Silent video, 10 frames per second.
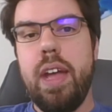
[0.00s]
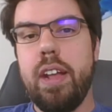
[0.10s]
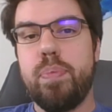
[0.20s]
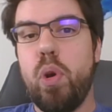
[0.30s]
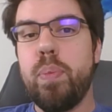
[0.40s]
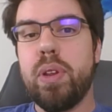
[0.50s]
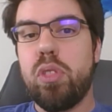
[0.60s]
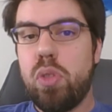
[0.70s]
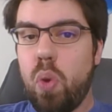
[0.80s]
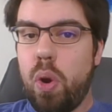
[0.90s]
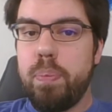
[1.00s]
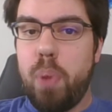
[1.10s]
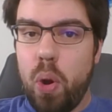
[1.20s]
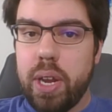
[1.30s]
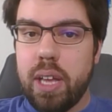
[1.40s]
Its Pokemon Sword
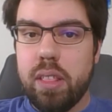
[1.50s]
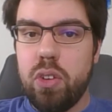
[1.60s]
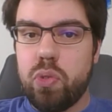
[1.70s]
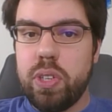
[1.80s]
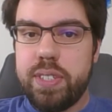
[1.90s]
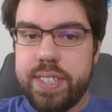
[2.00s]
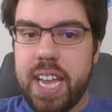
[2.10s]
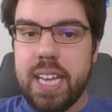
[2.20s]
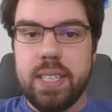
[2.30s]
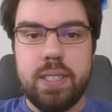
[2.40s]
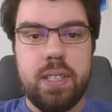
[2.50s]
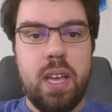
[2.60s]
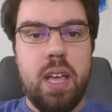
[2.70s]
Pokedex entry states,